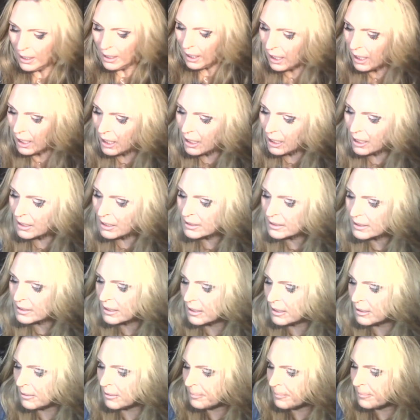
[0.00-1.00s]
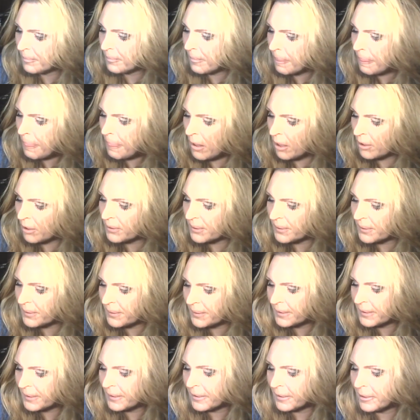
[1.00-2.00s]
On
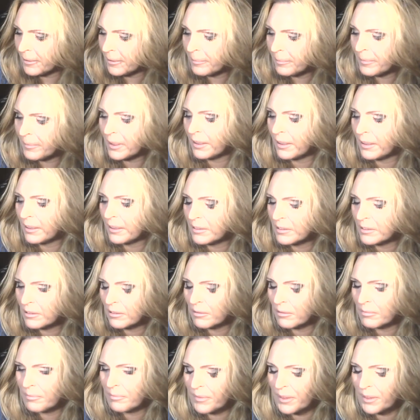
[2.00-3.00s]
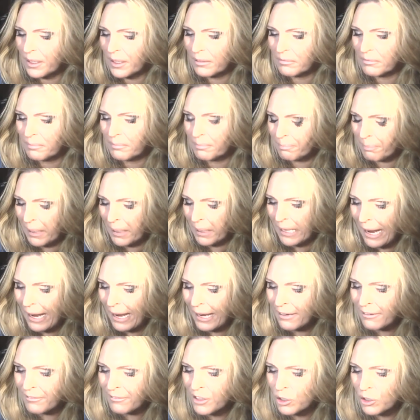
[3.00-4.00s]
a
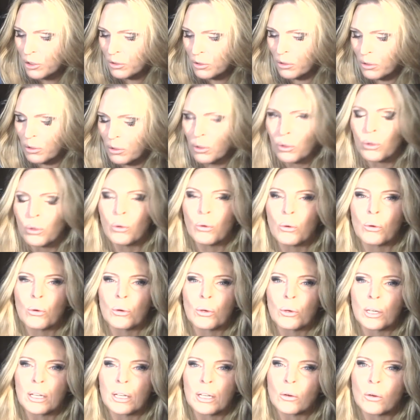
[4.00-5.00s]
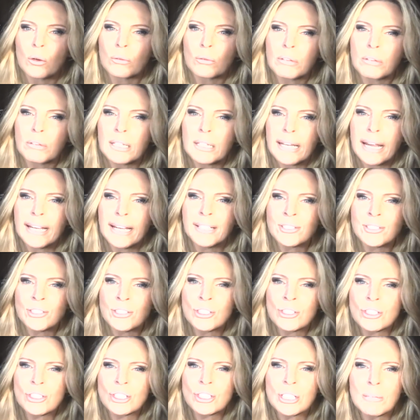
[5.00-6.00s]
behavioral or
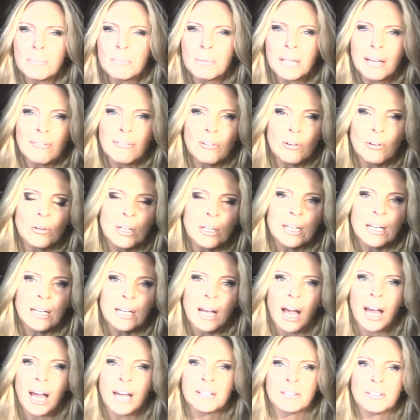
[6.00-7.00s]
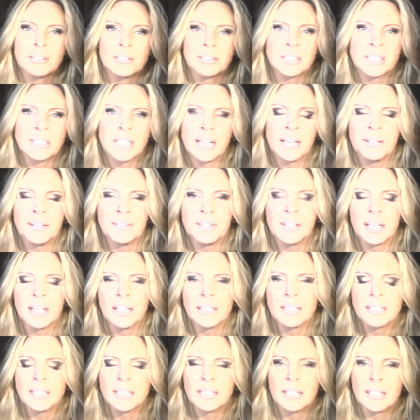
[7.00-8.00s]
relationship level, understand
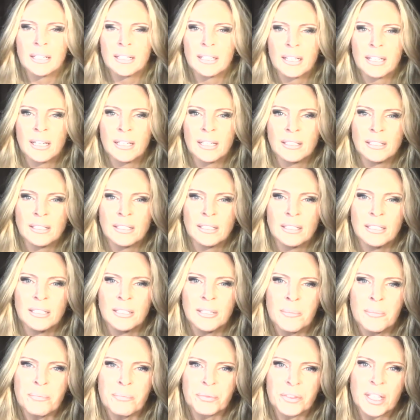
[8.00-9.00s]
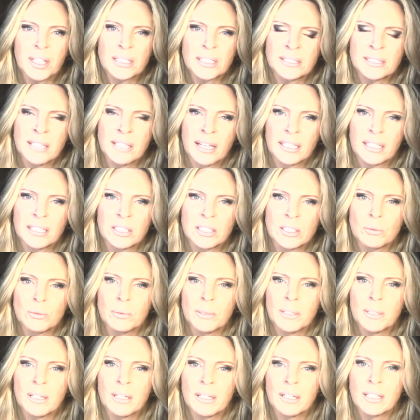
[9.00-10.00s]
that in this next
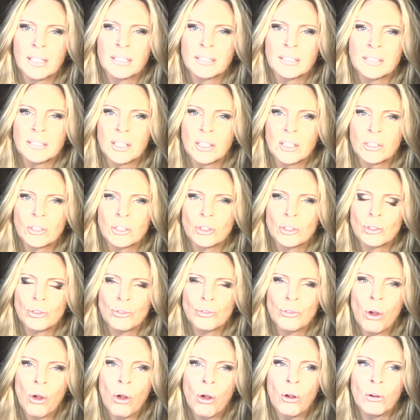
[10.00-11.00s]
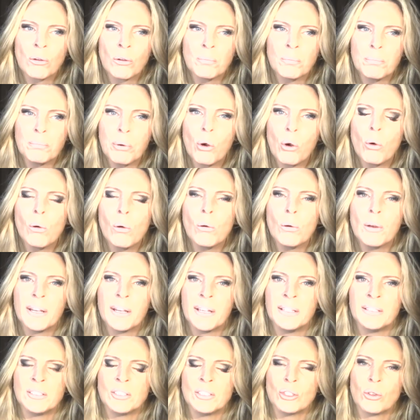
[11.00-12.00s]
week is a strong pull
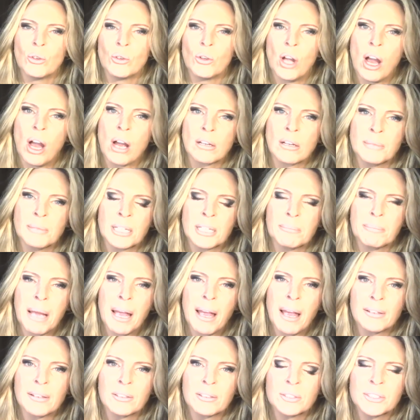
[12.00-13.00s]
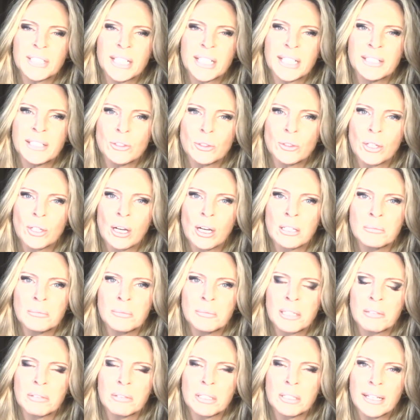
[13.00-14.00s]
into karmic patterns, into
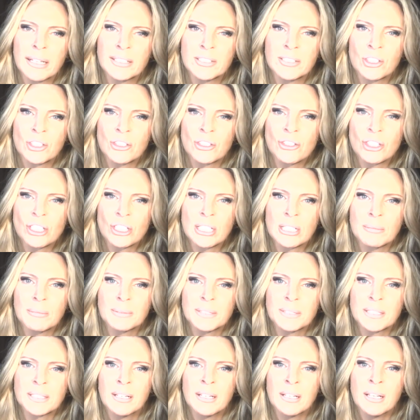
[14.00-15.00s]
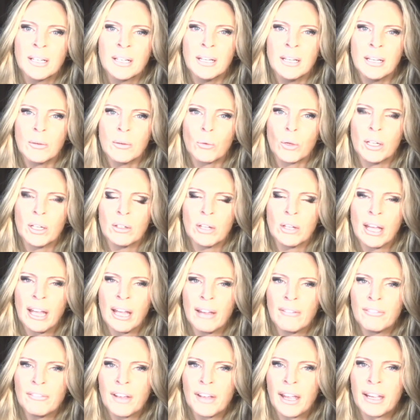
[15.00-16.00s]
karmic relationships. We'll
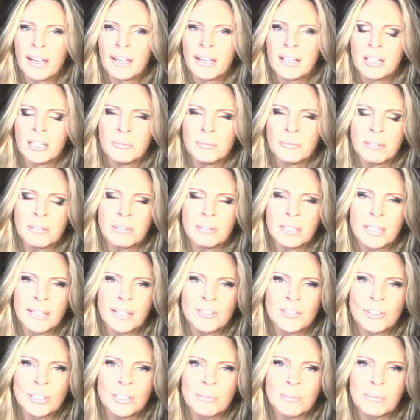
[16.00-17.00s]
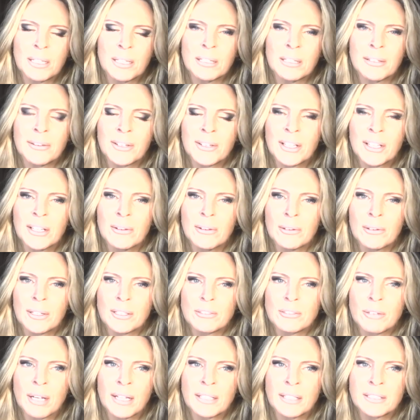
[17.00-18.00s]
have a karmic relationship clearing here at
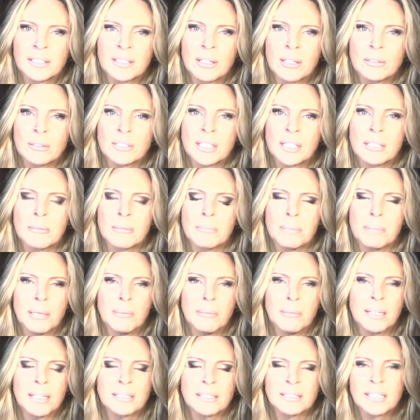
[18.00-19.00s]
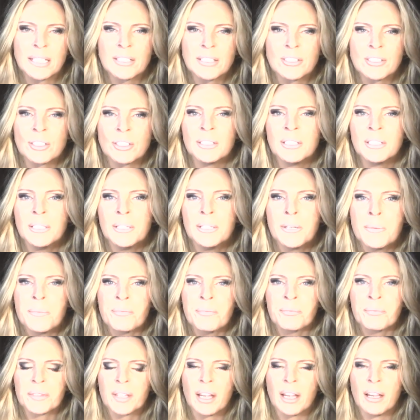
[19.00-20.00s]
transCODES in a public session
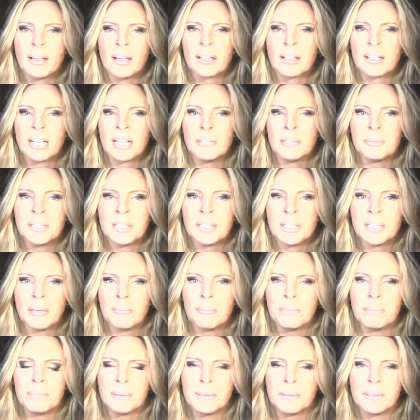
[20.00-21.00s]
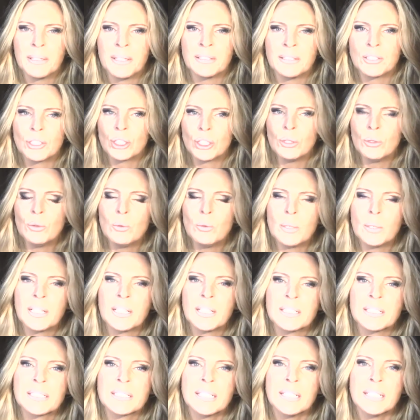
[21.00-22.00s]
coming up in 2
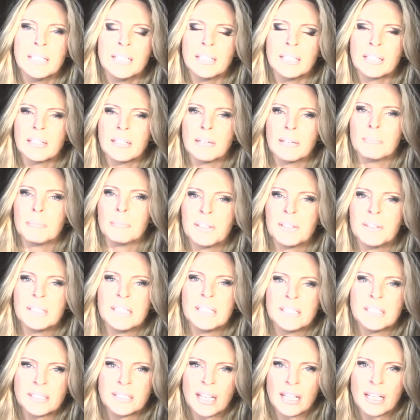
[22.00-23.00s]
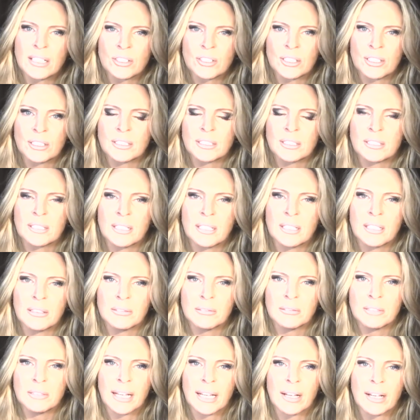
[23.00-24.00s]
weeks. But these sessions,
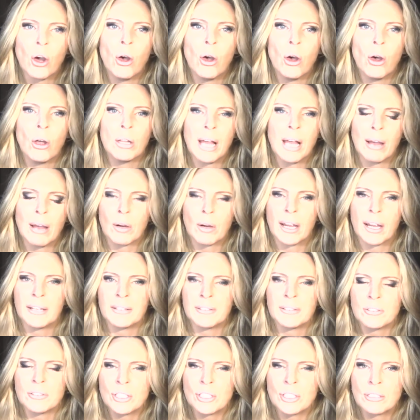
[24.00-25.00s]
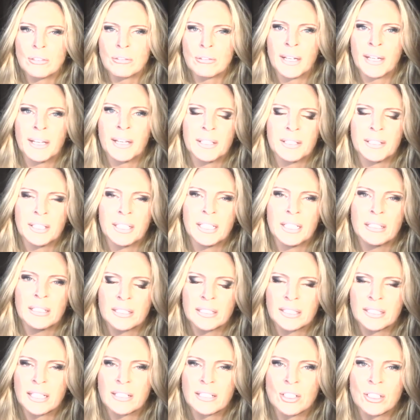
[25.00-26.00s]
like all our energy training and healing
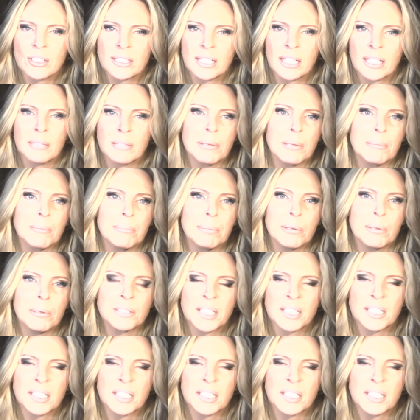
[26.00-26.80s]
sessions, can be booked